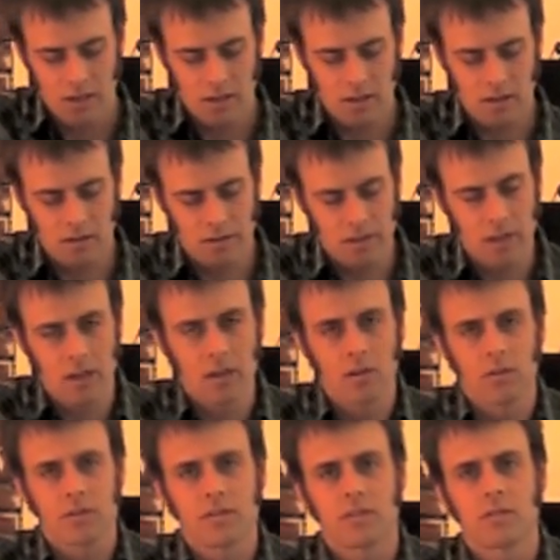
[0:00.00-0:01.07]
the
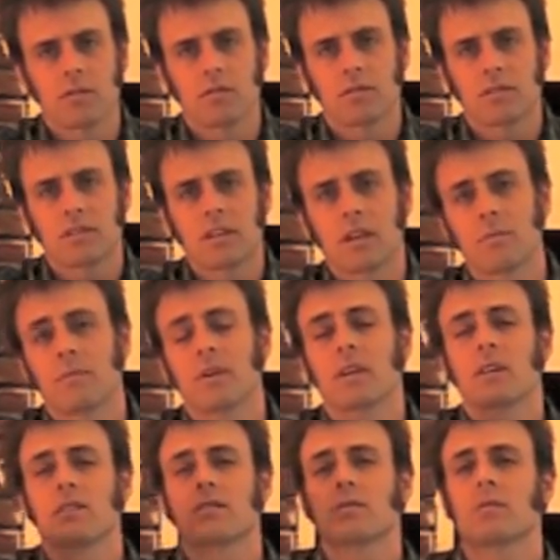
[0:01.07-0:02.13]
angle's too steep,
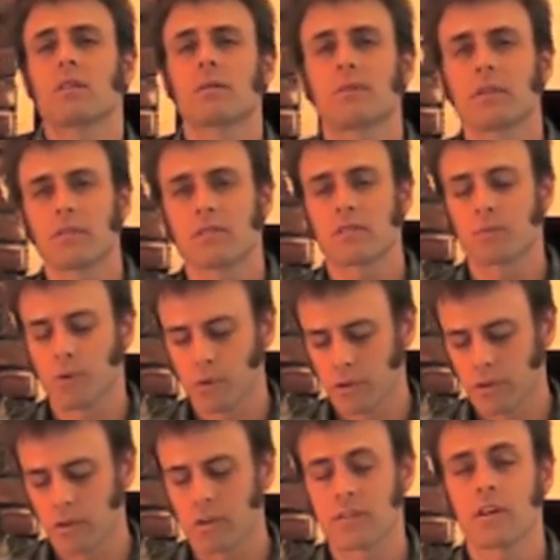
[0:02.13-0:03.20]
because you want to be able to
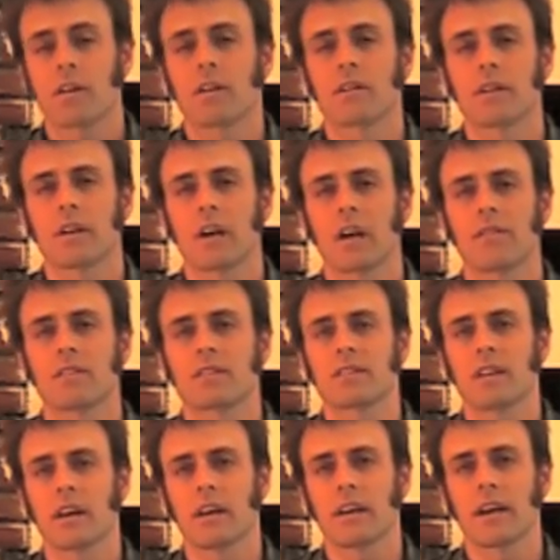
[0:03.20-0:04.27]
support your guitar and not have it
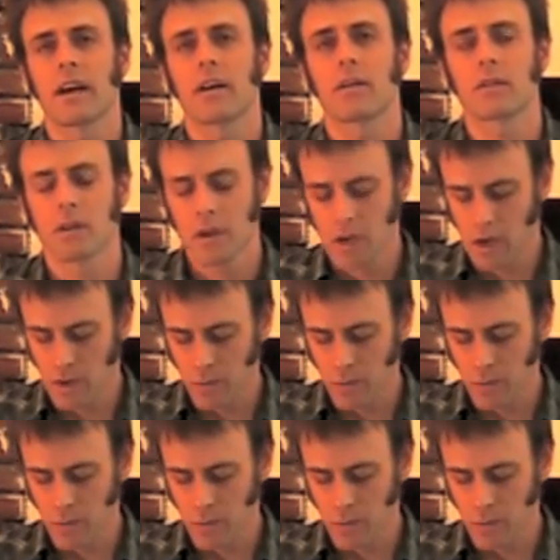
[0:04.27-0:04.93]
slide out,